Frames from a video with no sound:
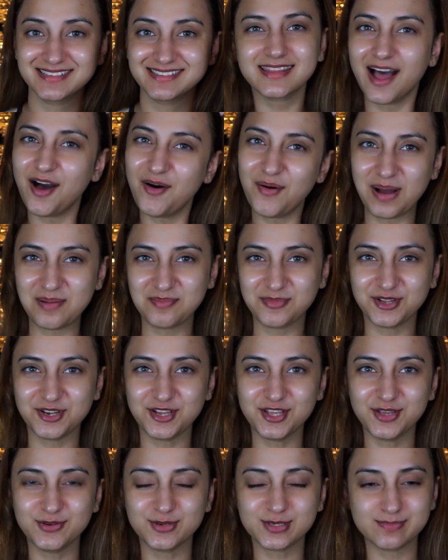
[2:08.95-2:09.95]
Now I'm
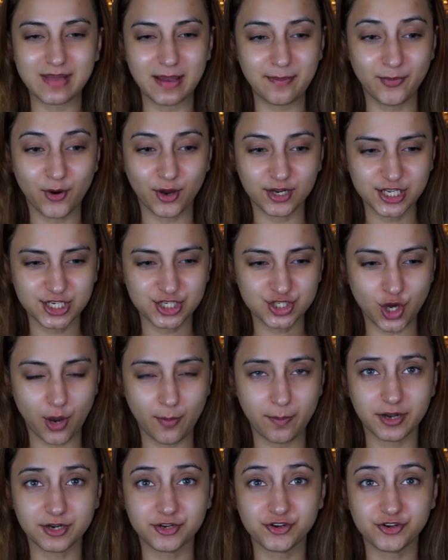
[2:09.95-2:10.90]
gonna use my Body Shop